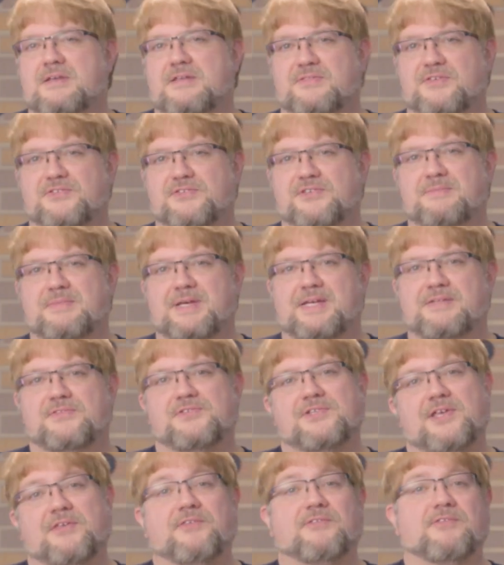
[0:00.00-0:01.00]
This command
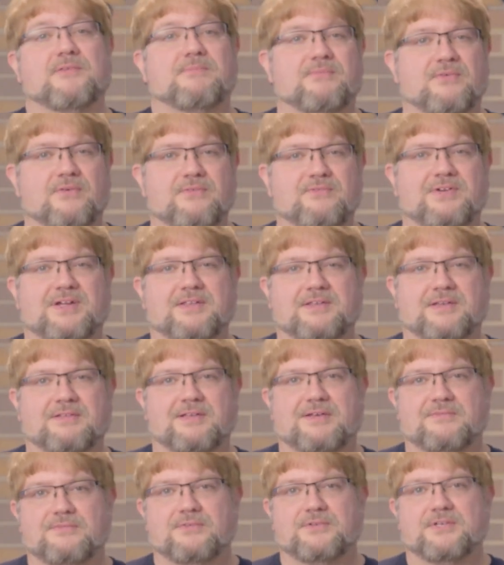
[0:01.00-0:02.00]
sets the profiling
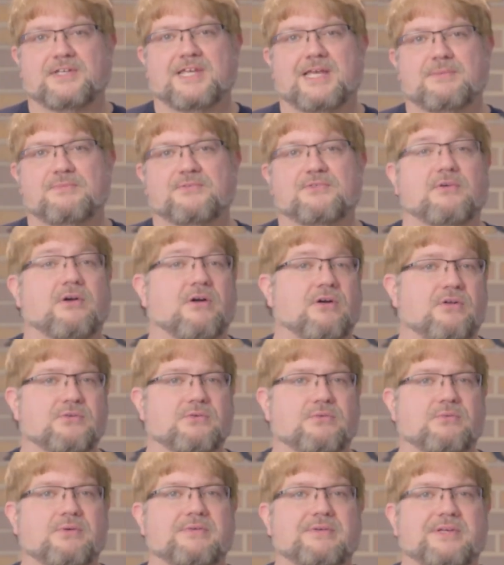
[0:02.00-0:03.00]
level to capture all
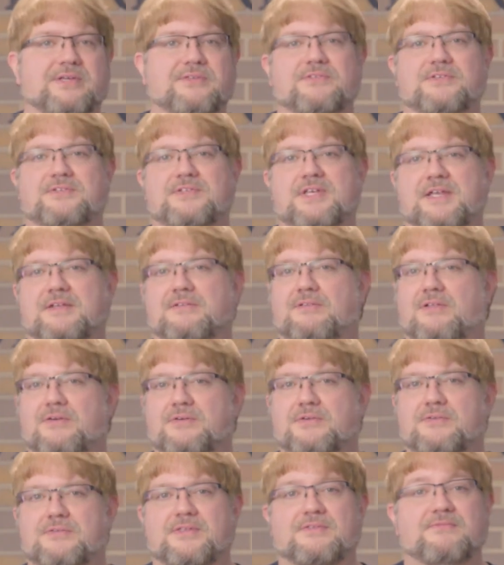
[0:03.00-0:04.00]
queries that take
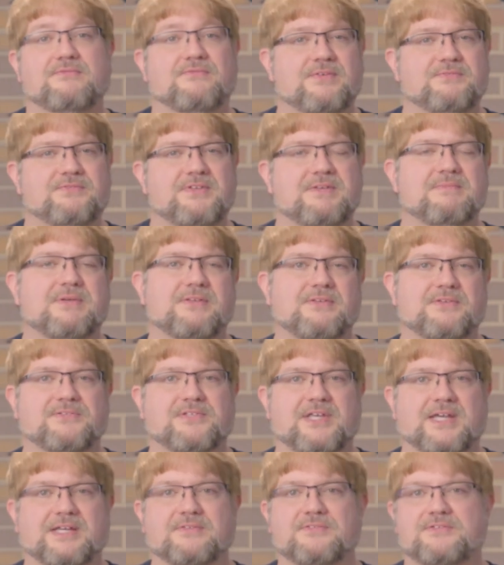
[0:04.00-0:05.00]
longer than 50
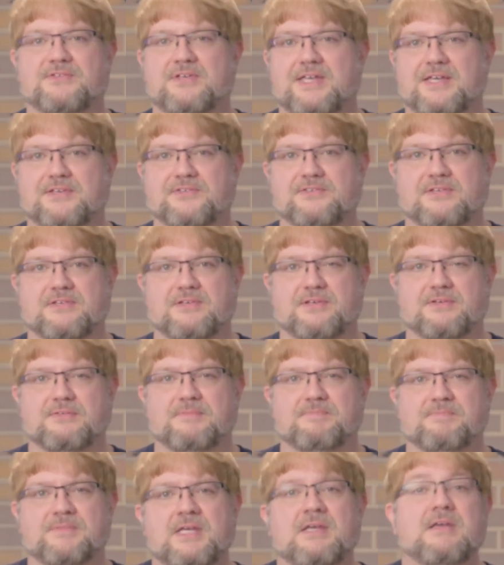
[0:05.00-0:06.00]
milliseconds to
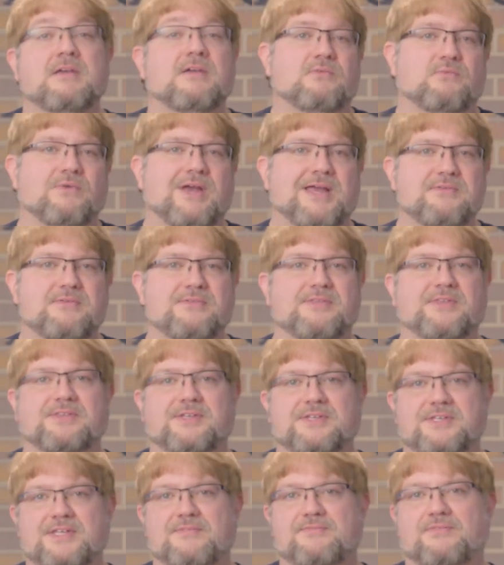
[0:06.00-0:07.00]
execute, rather than
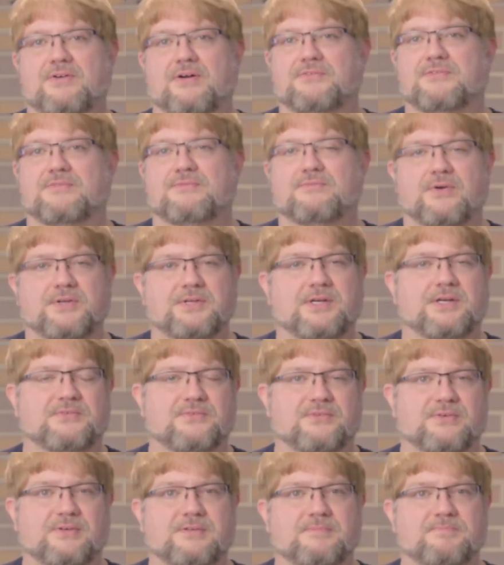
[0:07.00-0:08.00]
the default of
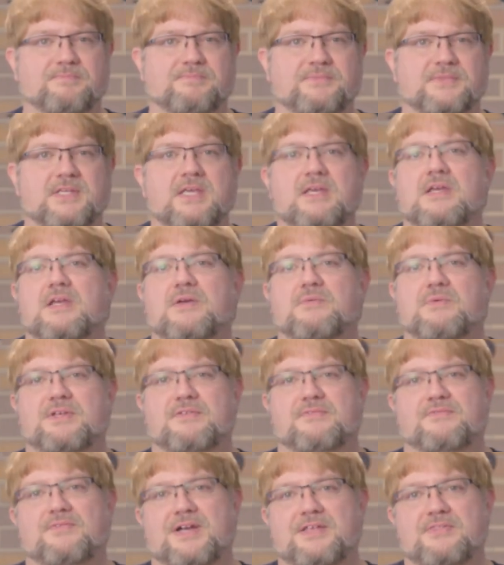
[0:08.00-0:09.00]
100. We
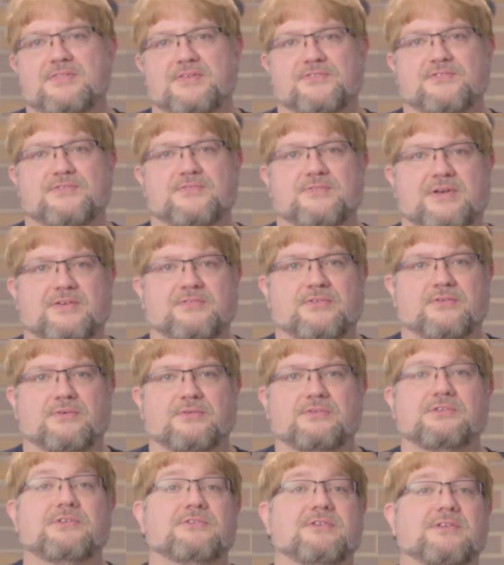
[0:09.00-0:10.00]
define this
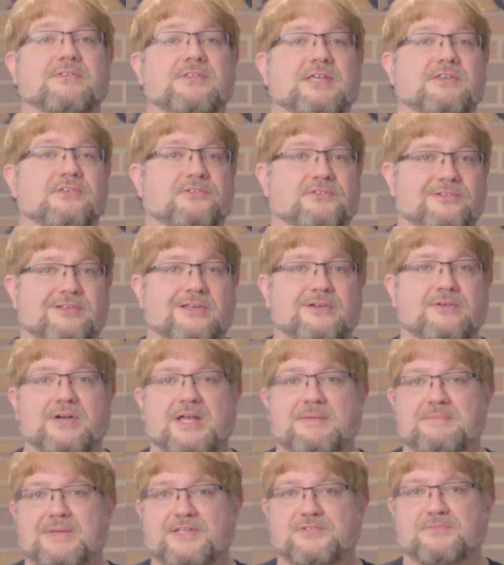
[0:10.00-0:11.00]
threshold using the slow
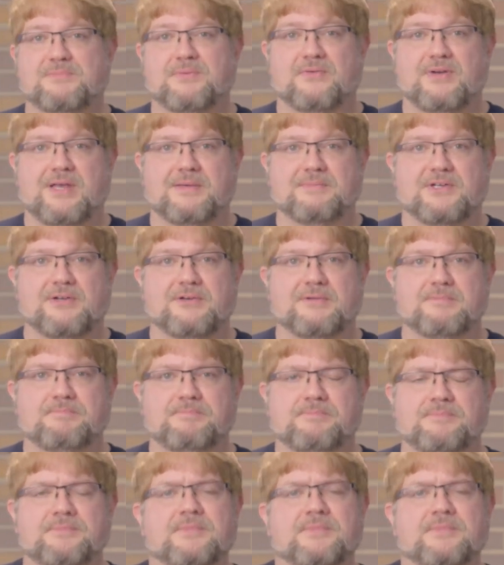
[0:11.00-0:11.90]
ms parameter.